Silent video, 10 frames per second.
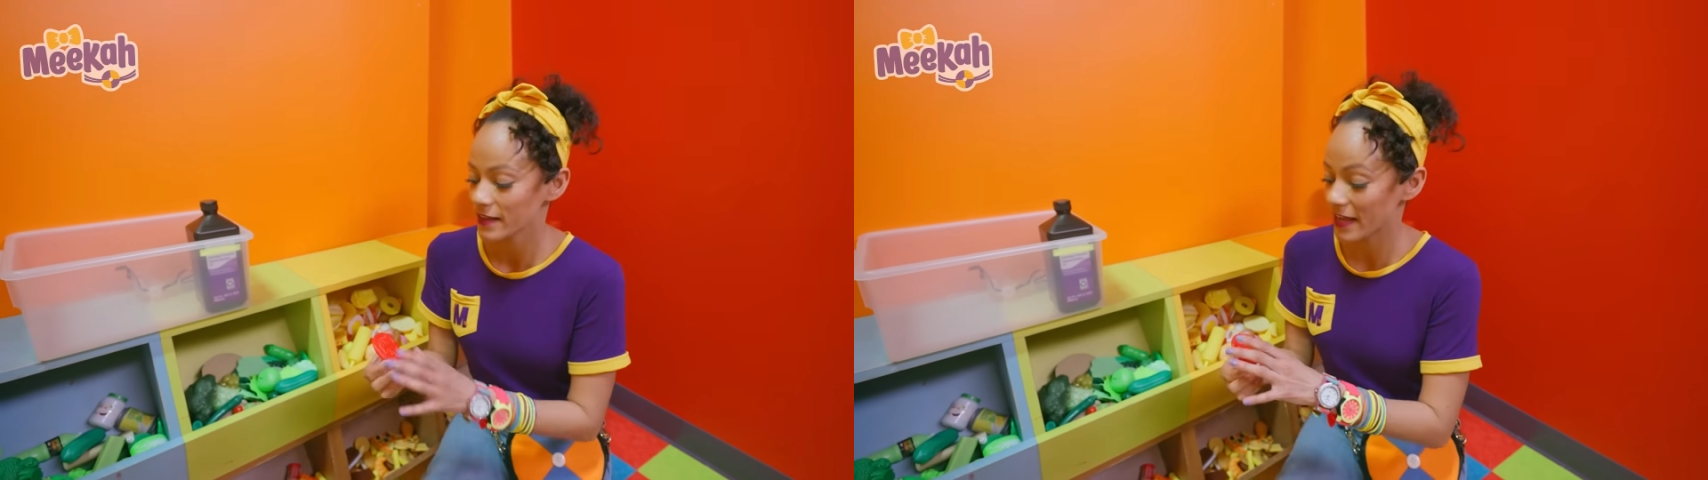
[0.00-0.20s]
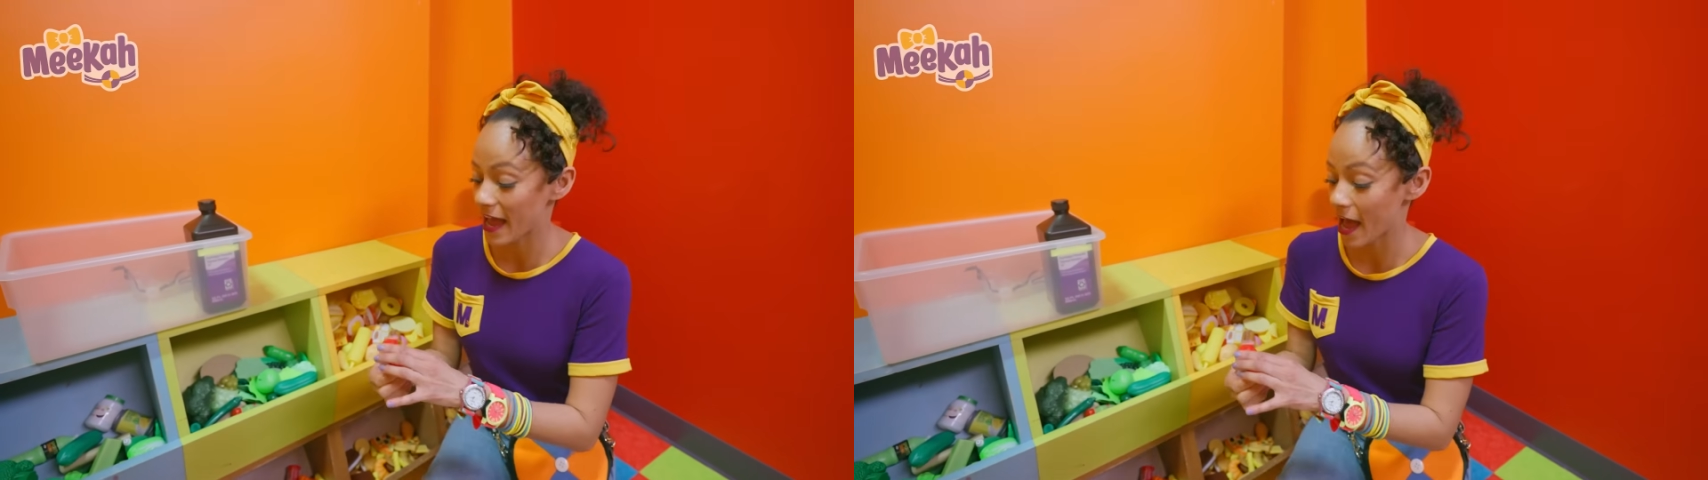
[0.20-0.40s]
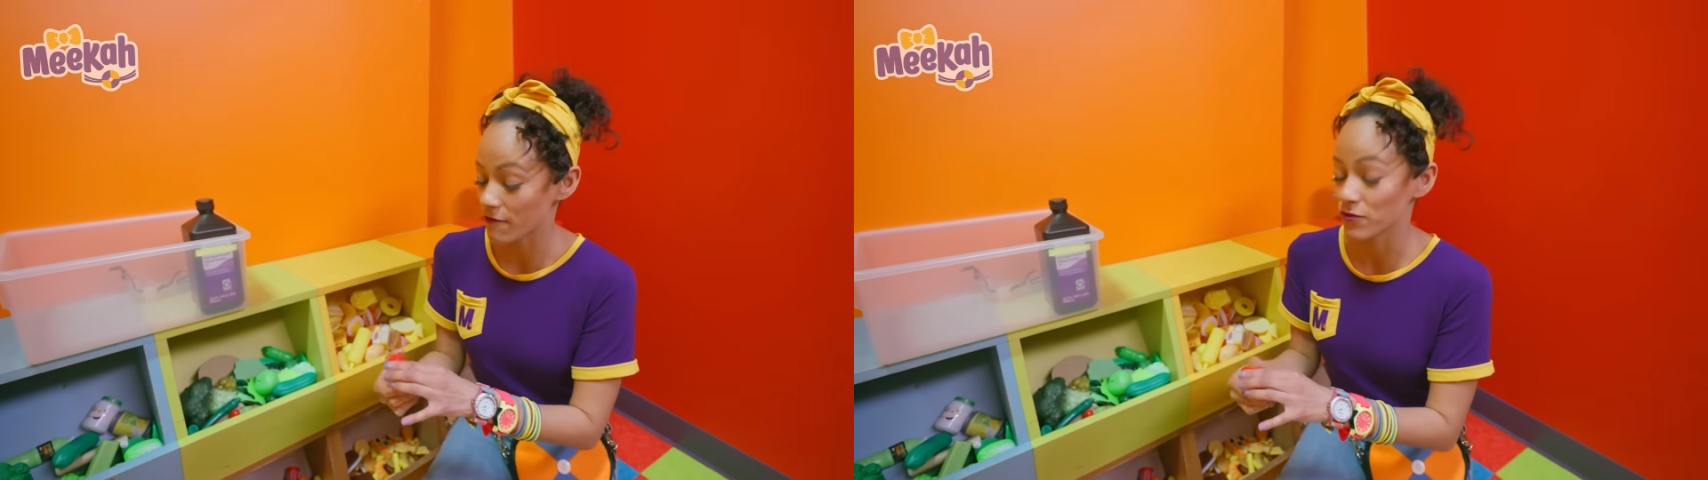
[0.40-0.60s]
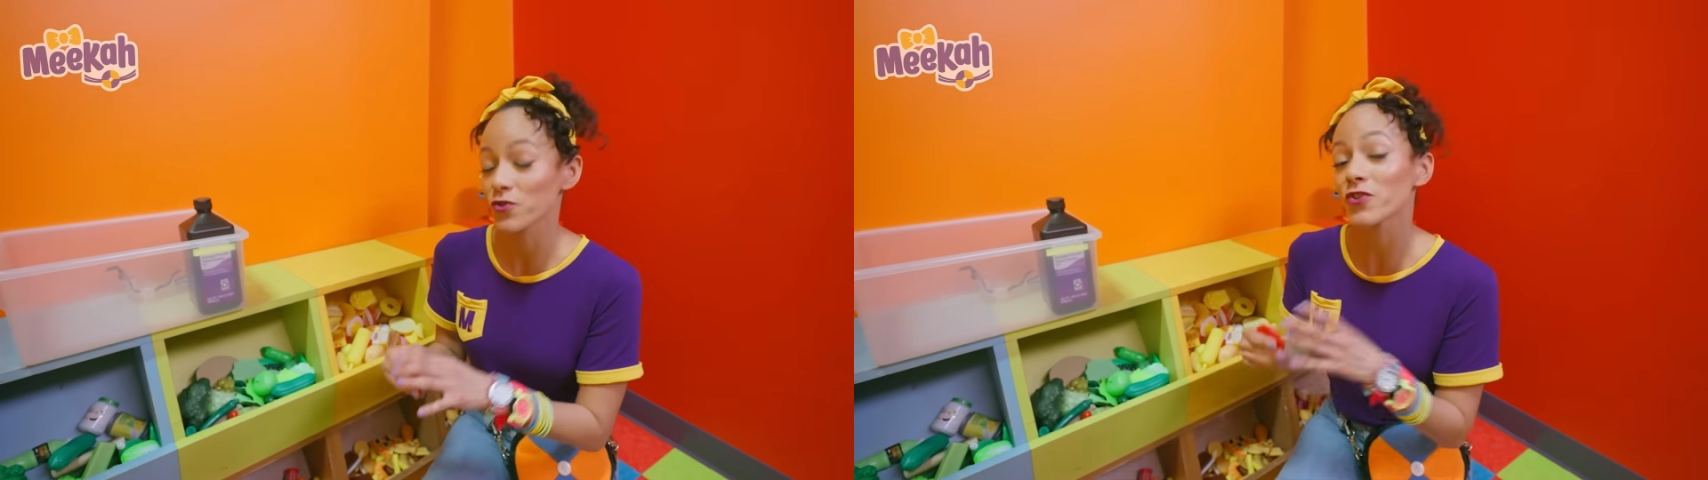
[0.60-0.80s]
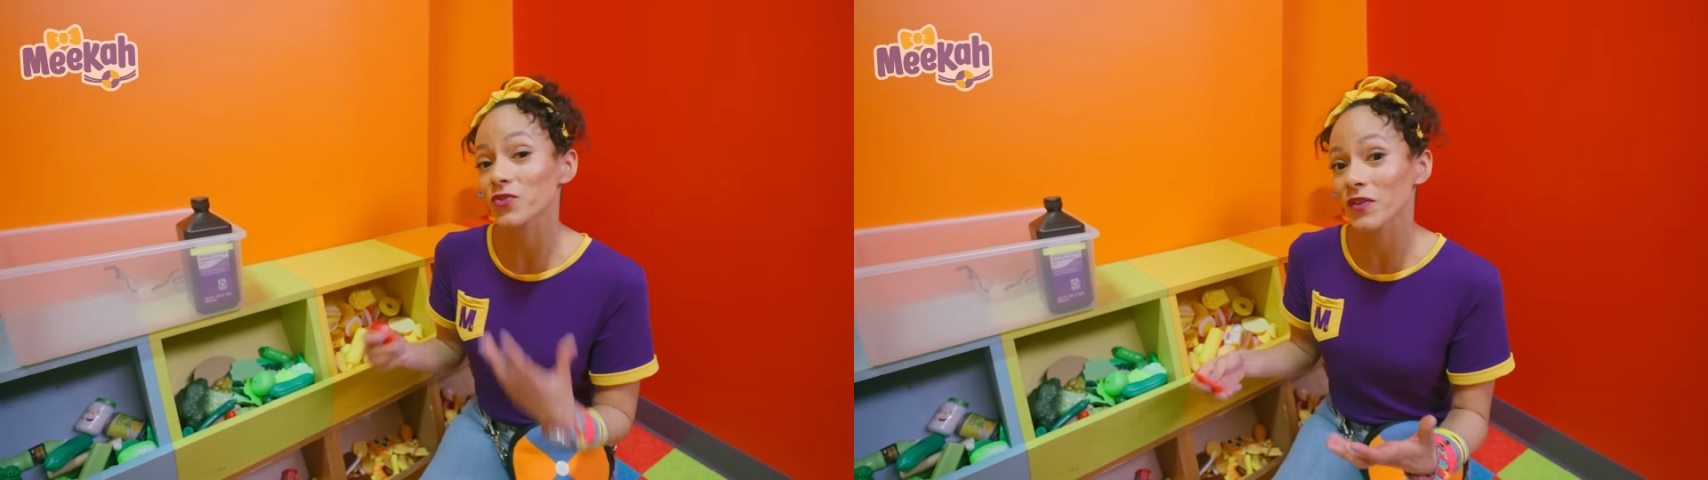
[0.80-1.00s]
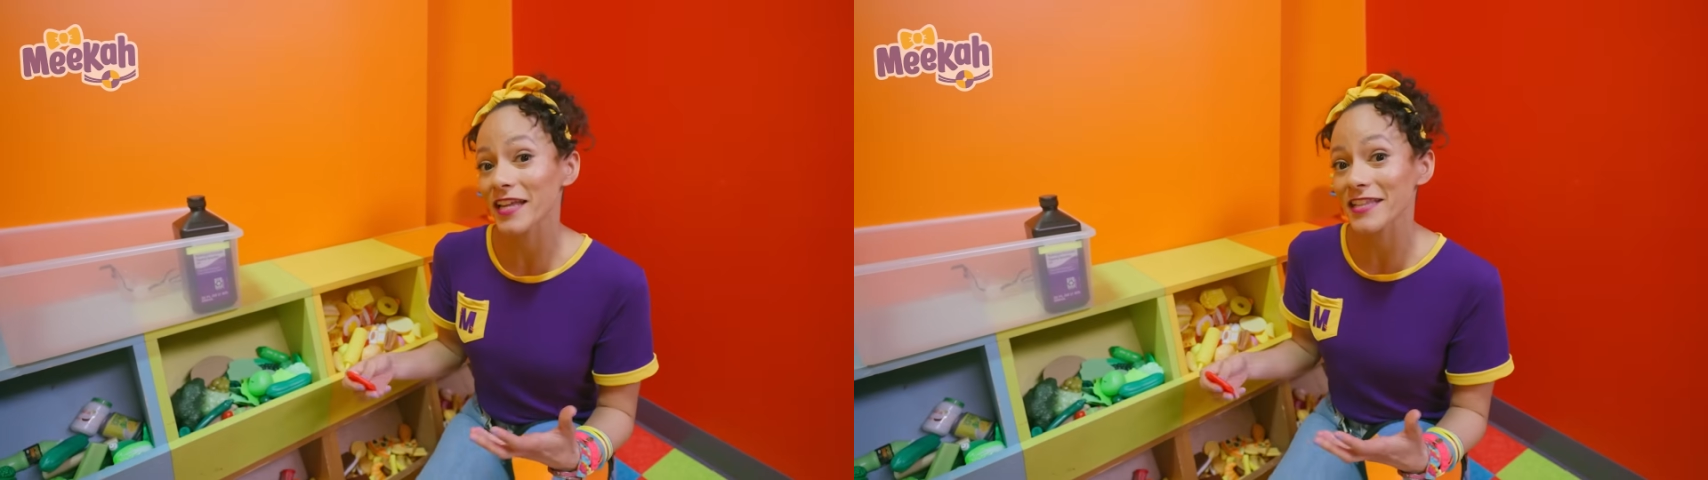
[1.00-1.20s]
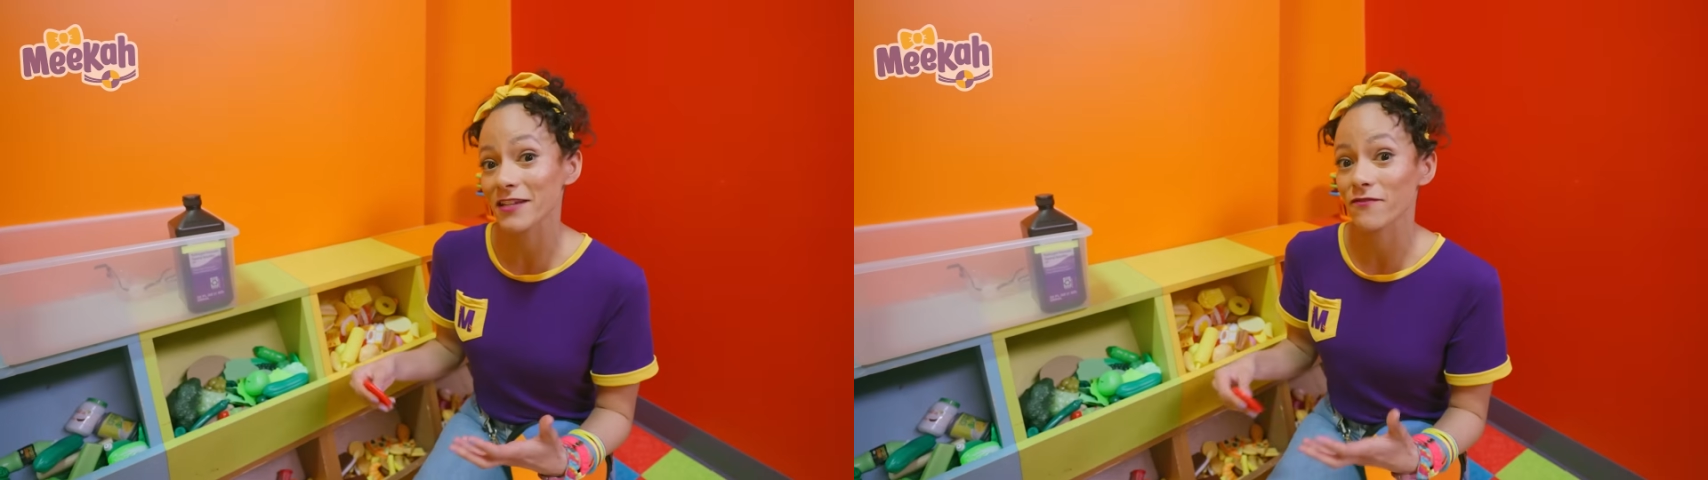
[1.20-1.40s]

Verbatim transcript: they have nutrients